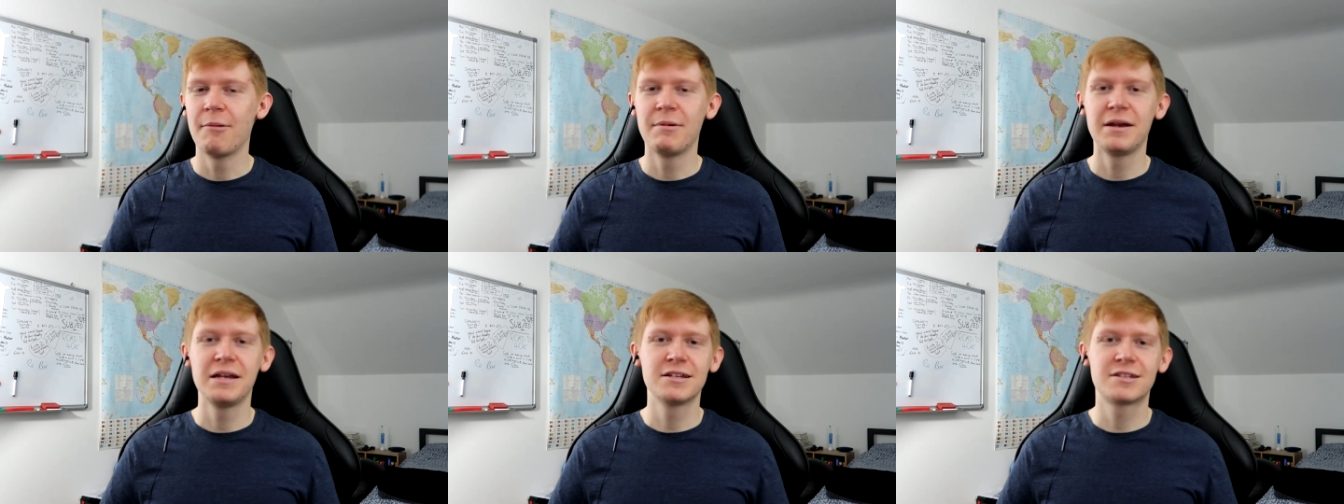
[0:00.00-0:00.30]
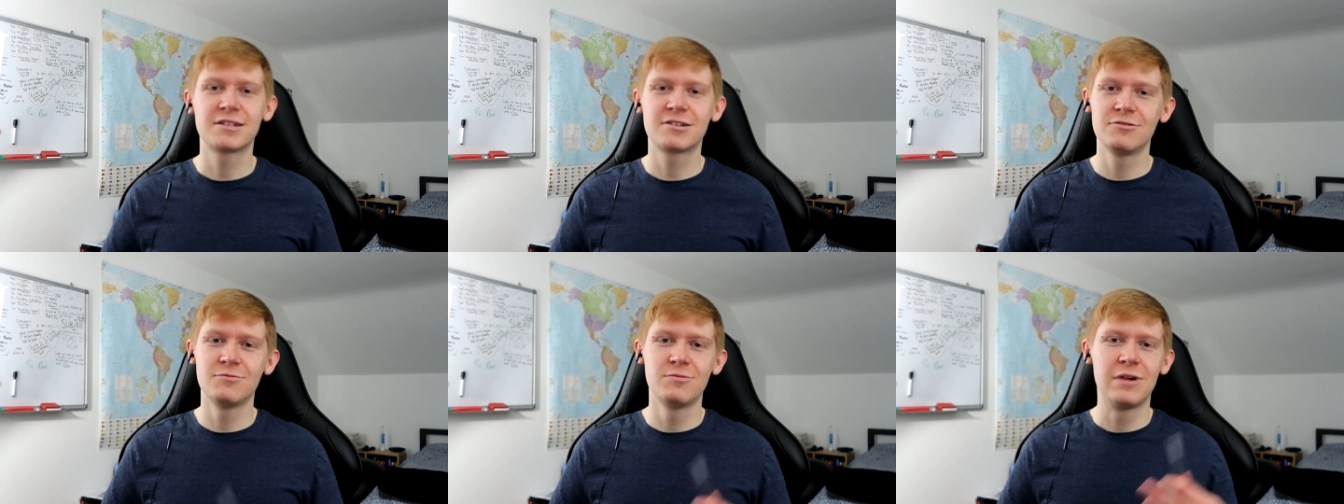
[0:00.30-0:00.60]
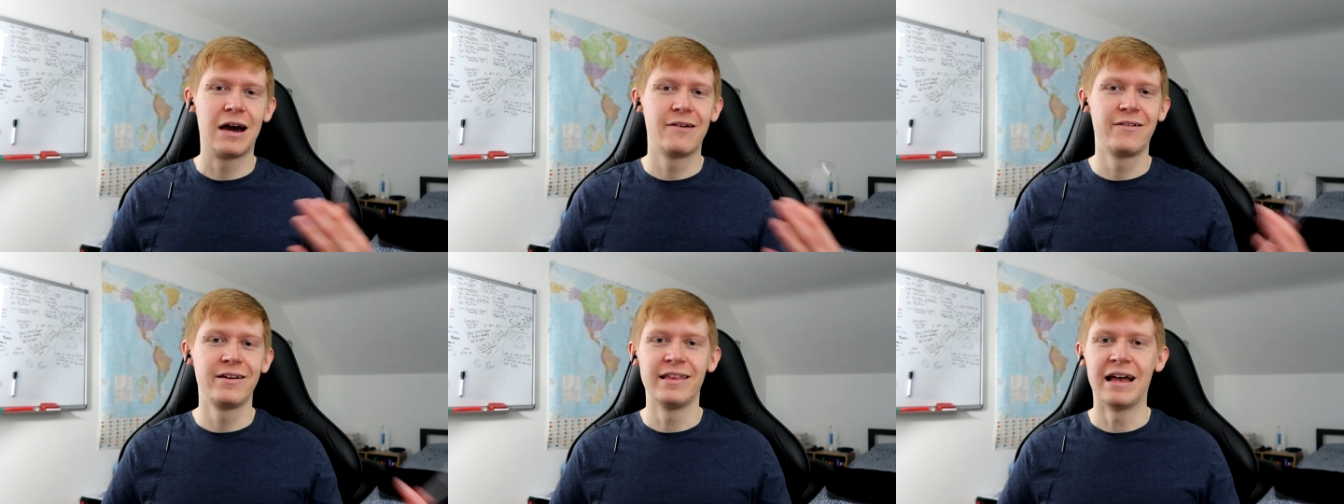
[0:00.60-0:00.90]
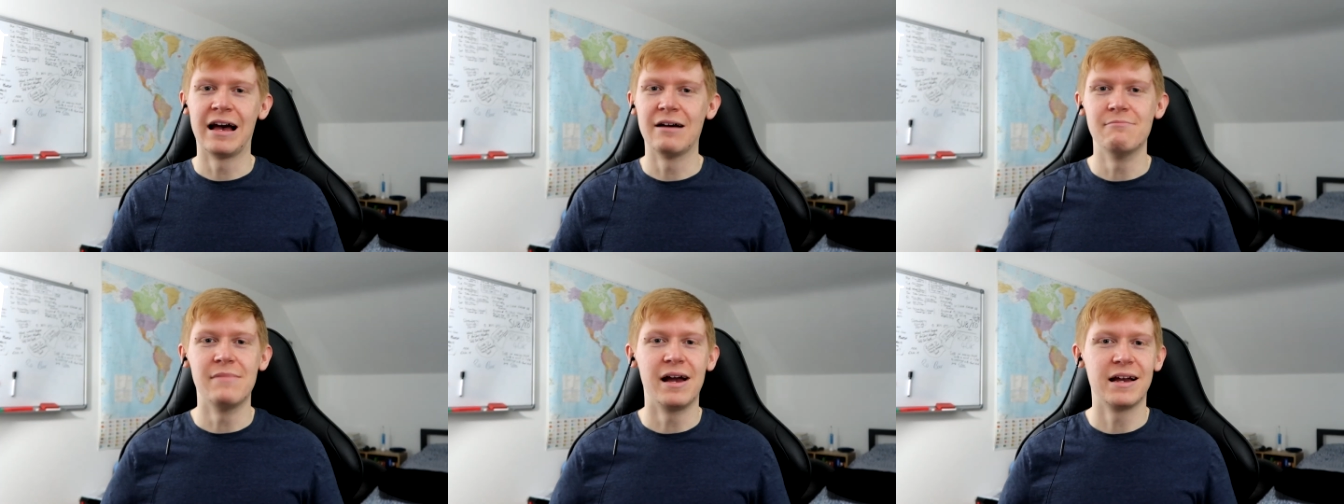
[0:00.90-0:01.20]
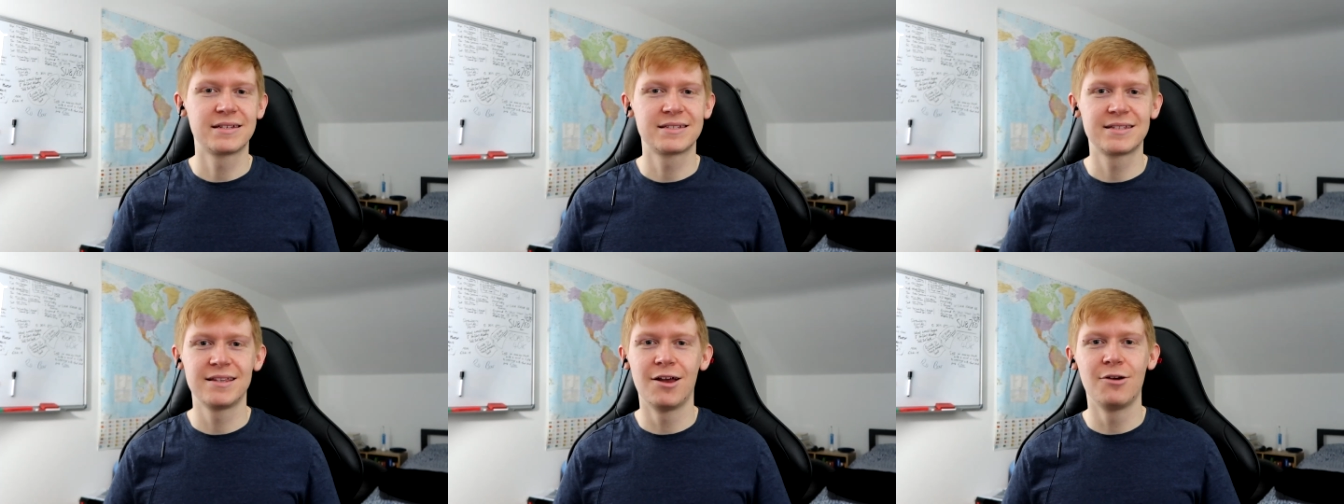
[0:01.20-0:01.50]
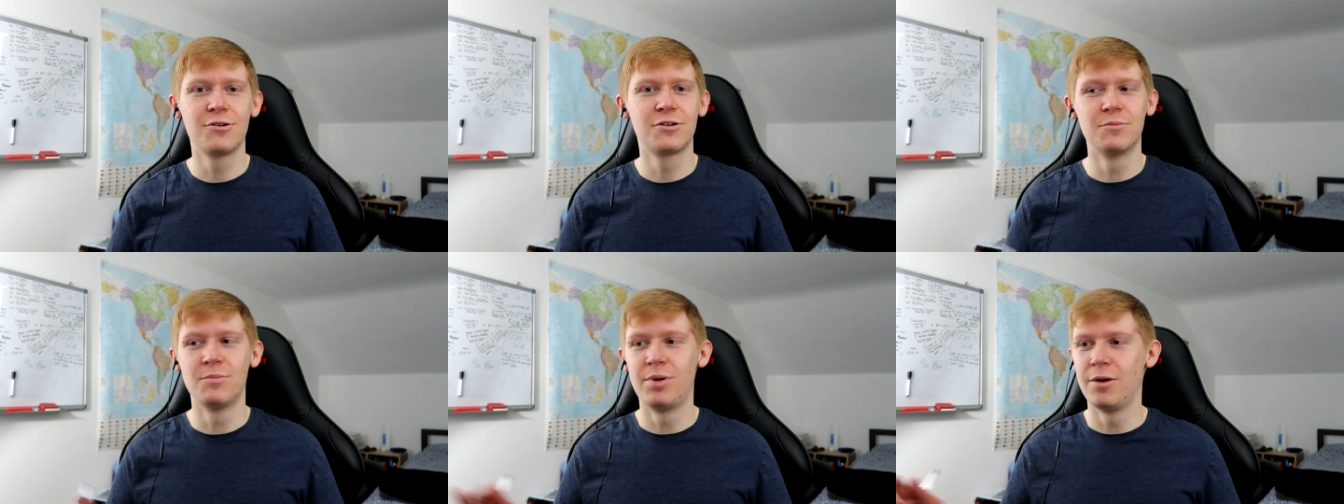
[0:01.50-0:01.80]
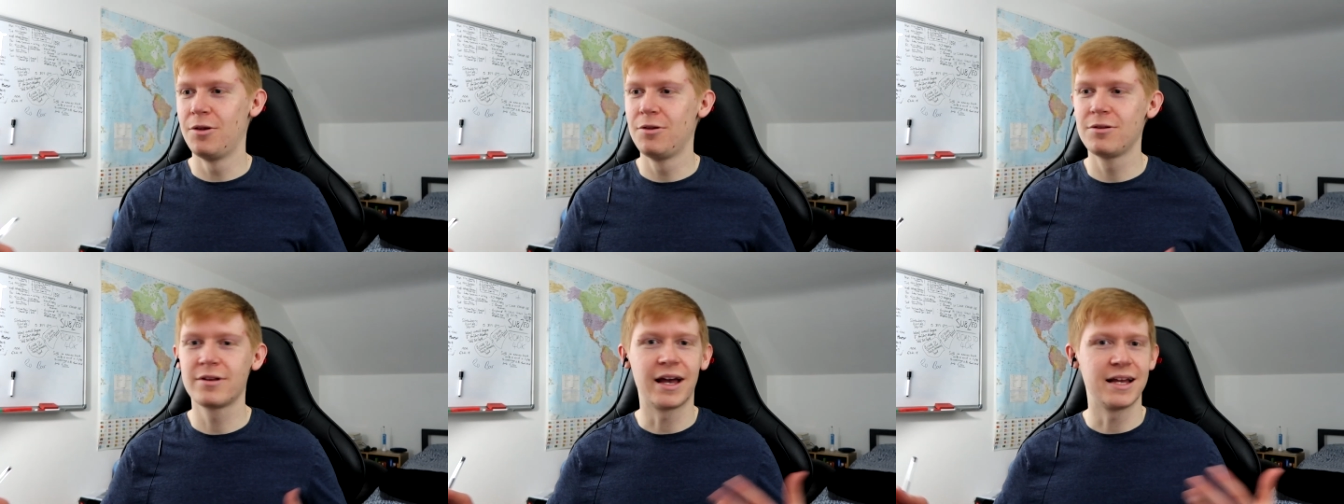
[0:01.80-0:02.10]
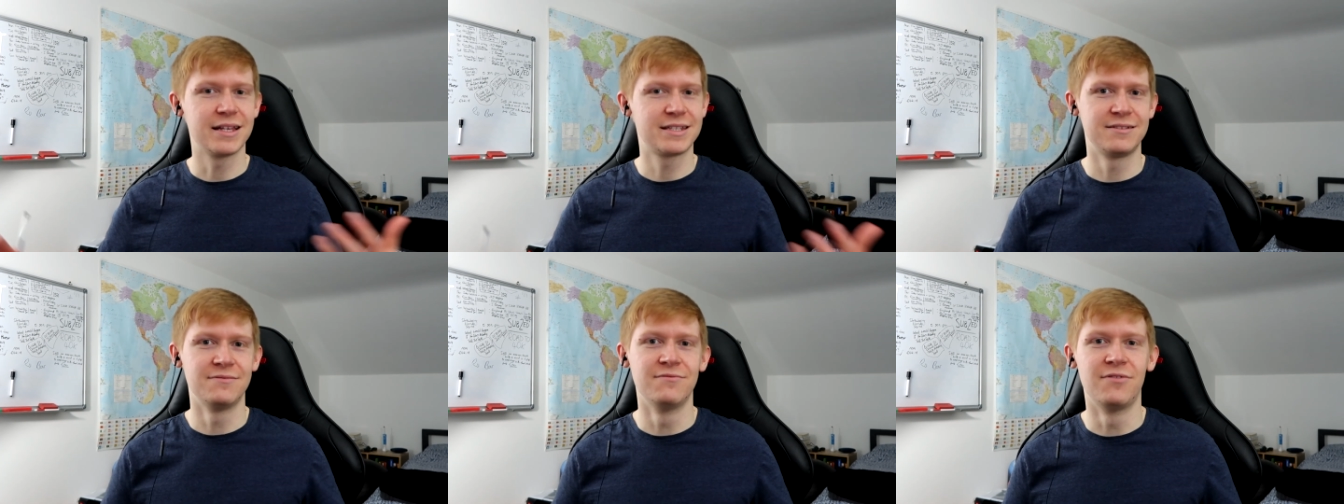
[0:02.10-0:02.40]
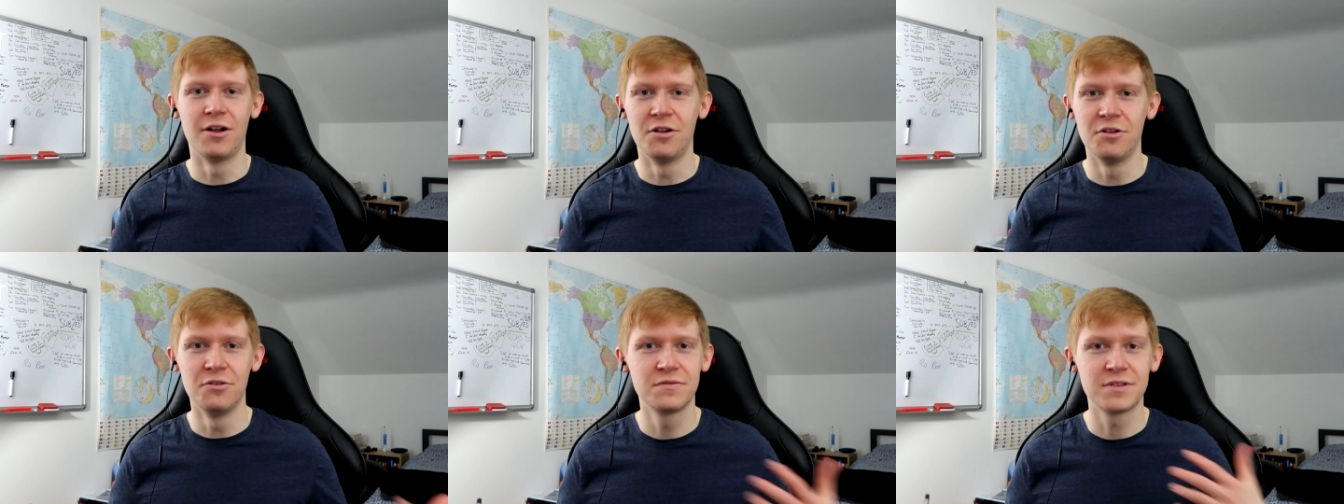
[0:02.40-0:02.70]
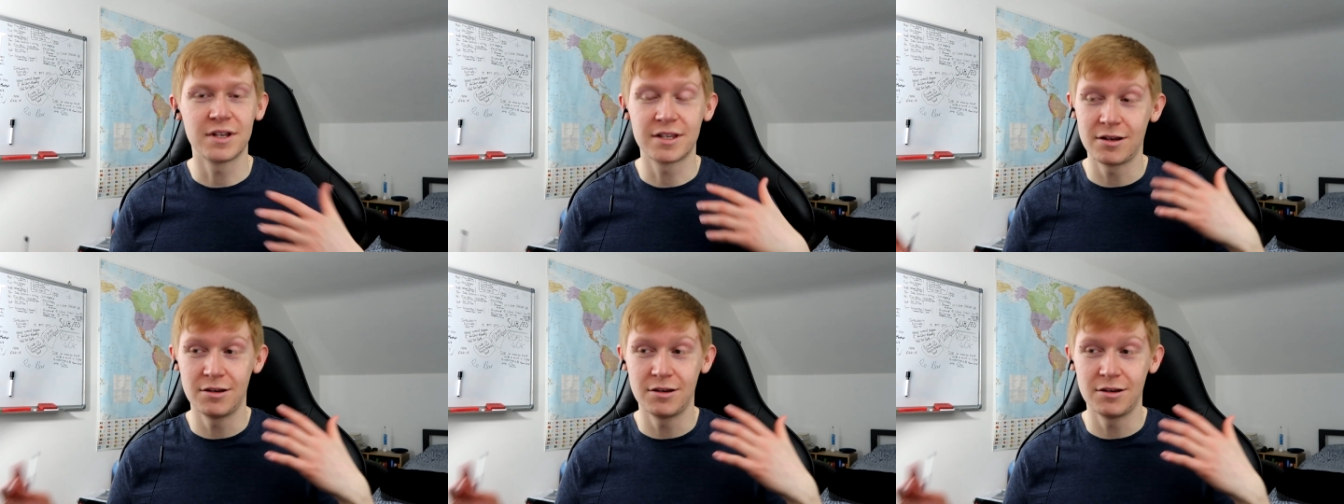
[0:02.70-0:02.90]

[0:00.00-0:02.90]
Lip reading: I mean, somewhere in that mess, Logan Paul gets involved.